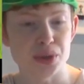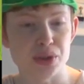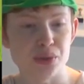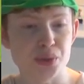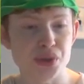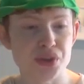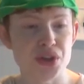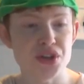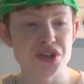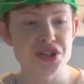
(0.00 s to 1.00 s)
you
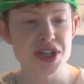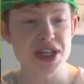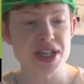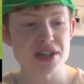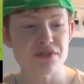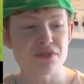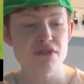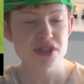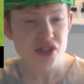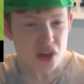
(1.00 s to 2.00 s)
can see
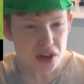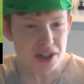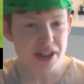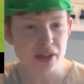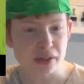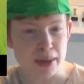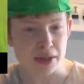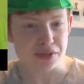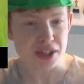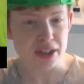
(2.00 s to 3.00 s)
very tiny on the
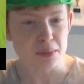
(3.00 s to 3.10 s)
mountain,